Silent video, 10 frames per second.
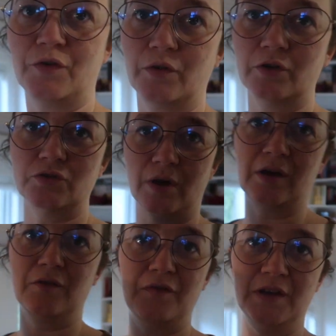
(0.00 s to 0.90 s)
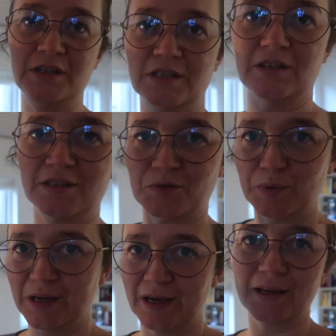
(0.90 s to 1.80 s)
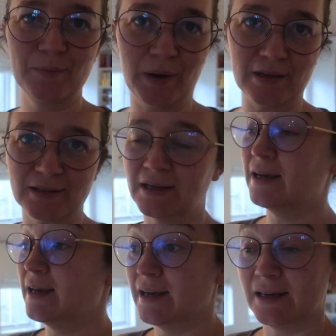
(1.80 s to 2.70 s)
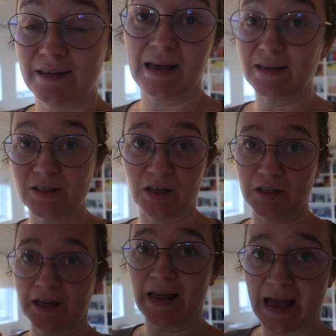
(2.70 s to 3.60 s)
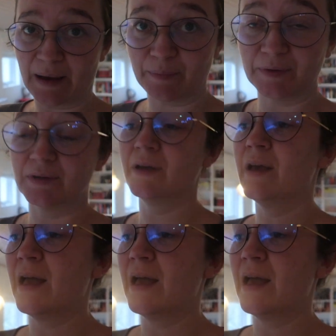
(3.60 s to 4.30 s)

further so I could finish it this weekend, but that is not gonna happen.